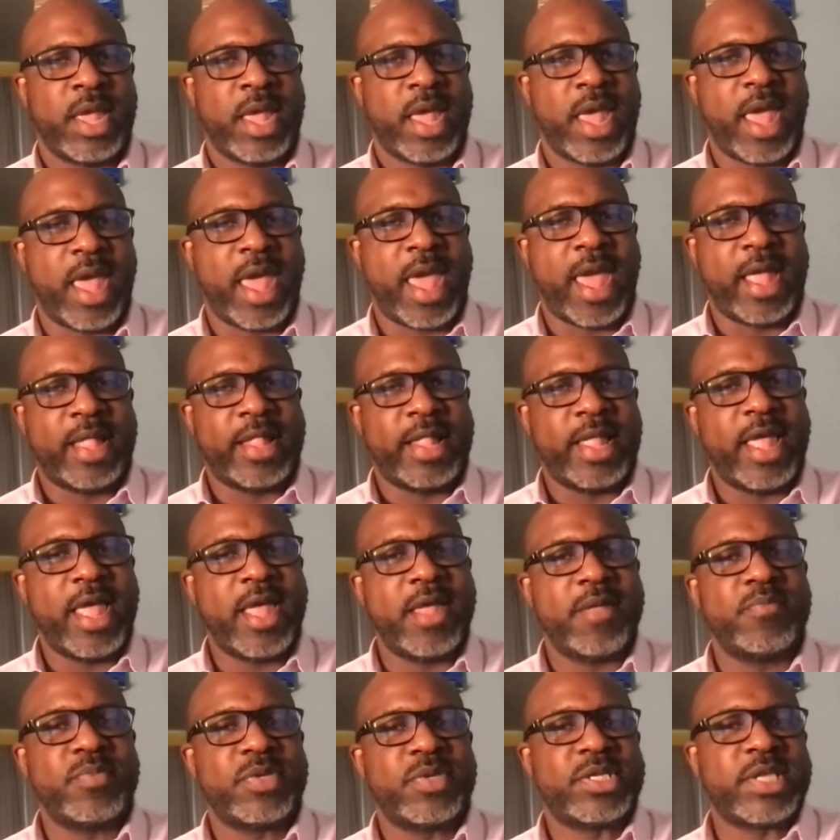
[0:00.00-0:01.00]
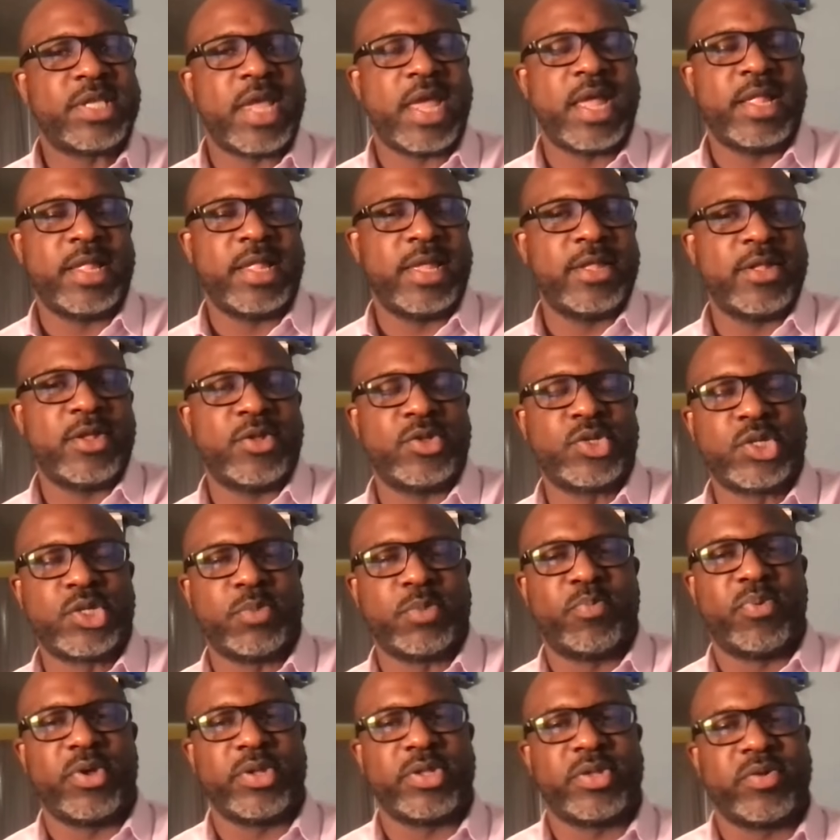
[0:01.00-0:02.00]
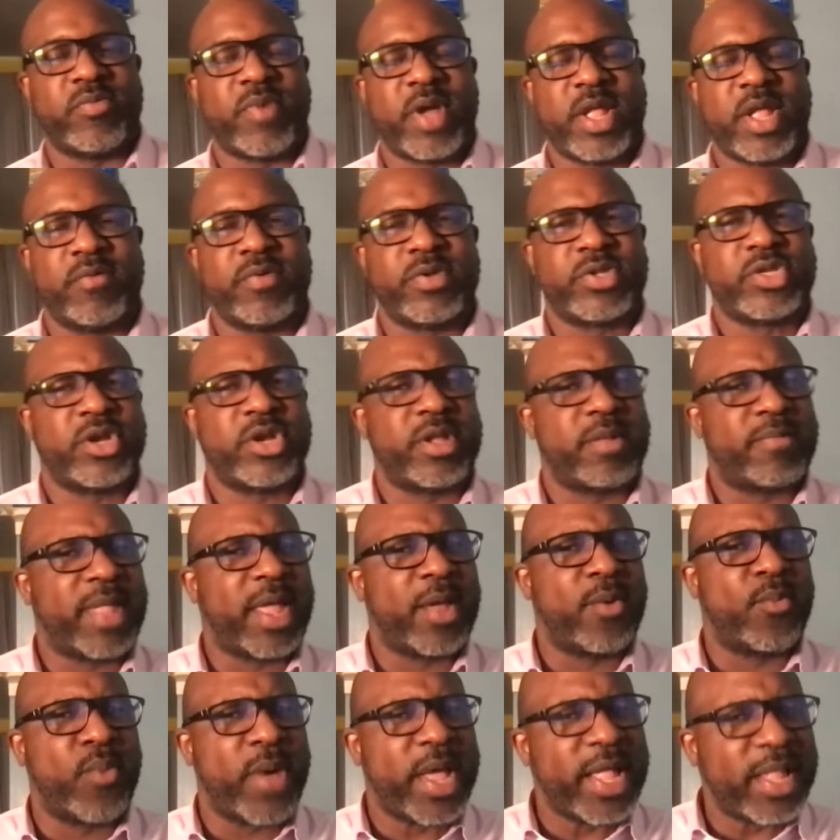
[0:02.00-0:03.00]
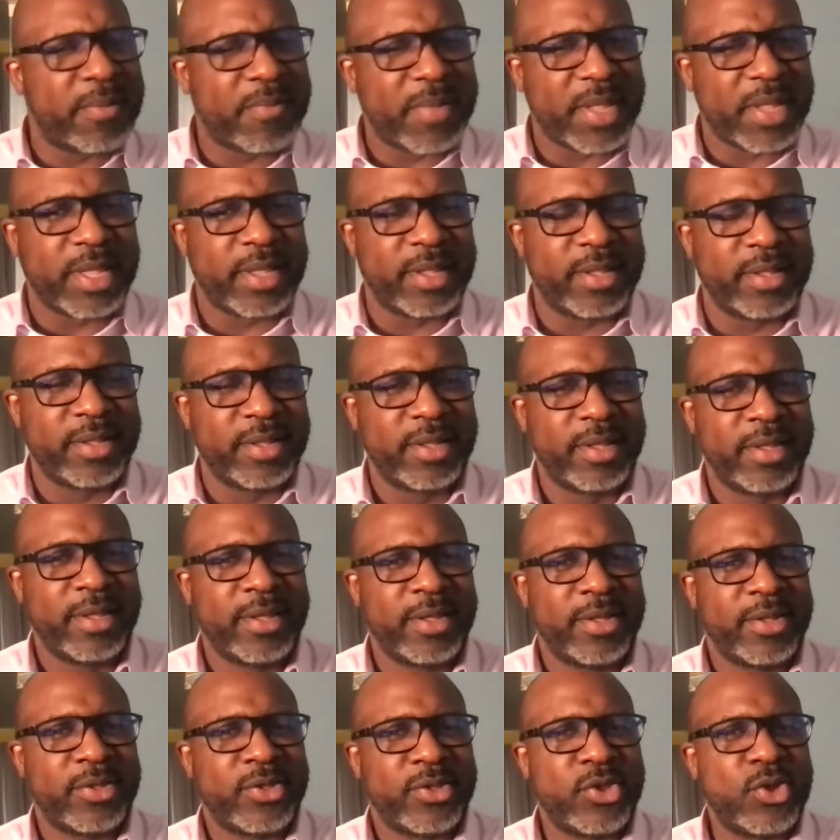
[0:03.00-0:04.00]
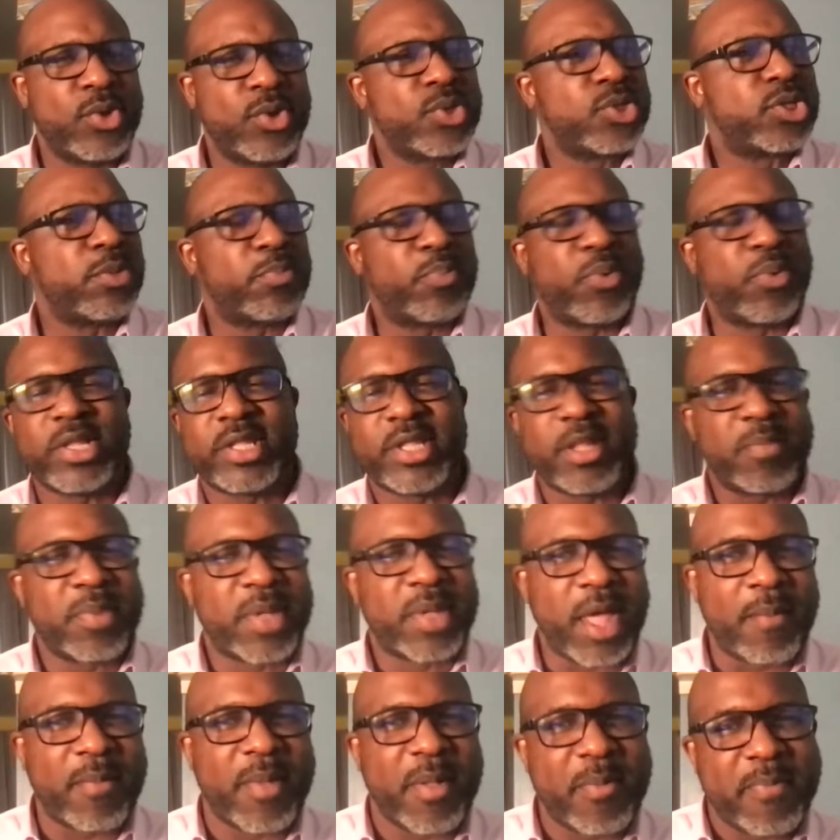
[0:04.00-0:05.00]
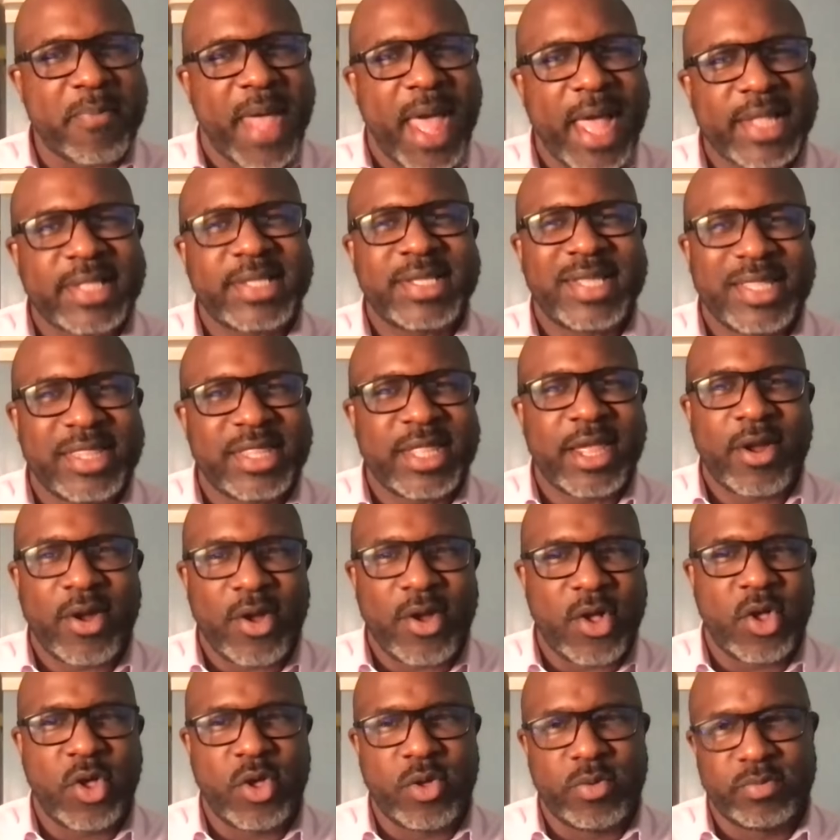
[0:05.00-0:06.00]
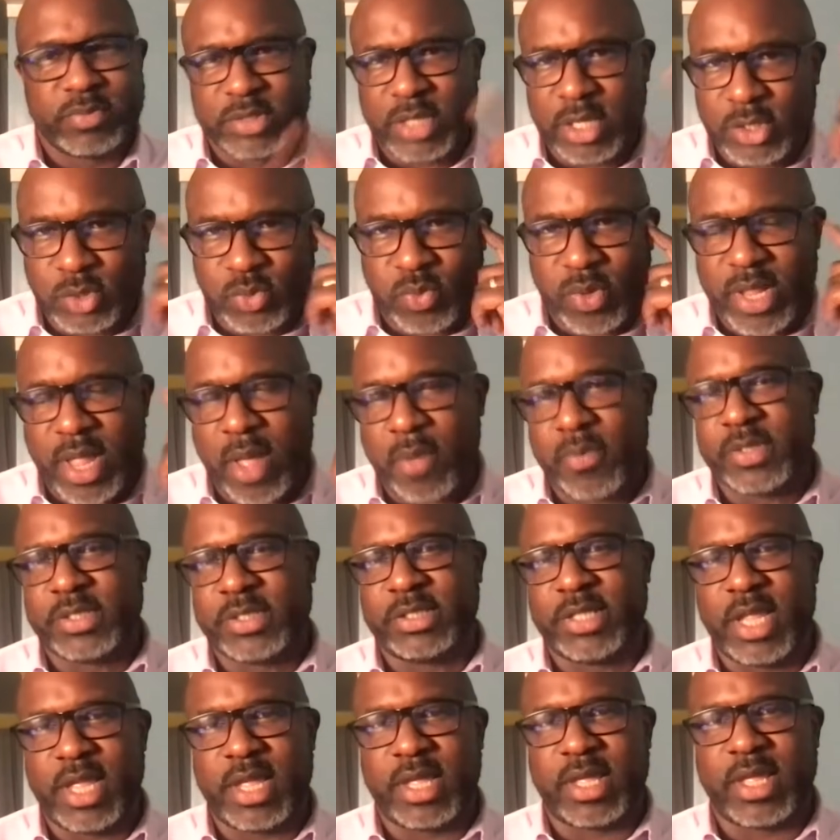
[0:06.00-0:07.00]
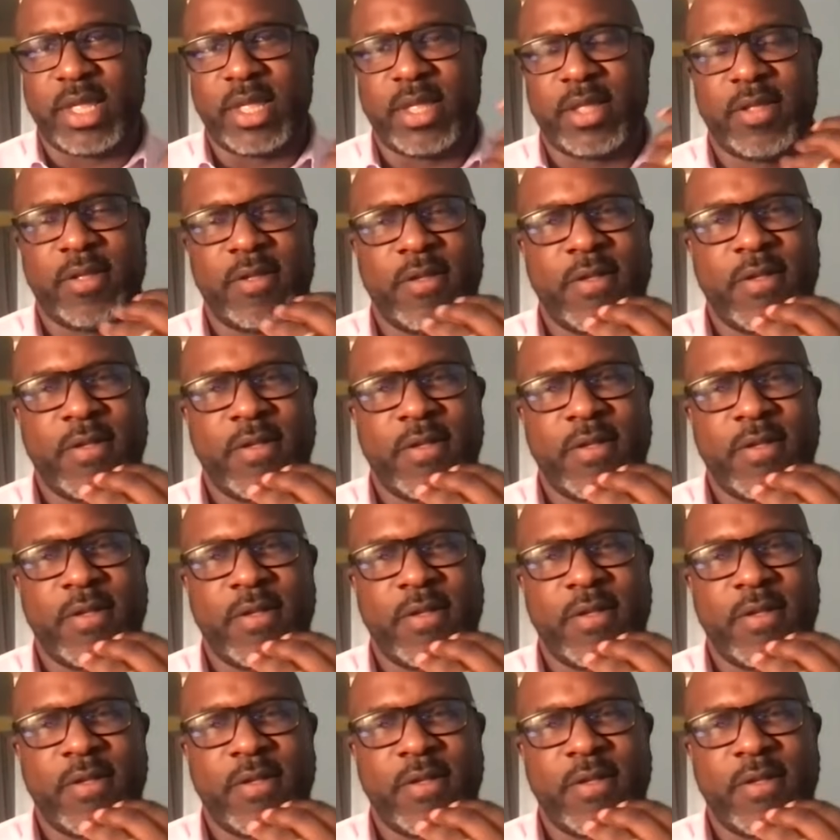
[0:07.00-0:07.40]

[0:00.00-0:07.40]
And him saying you don't support the right of return, I'm like, wait a minute. You don't support them coming back to their homes, is what I was thinking.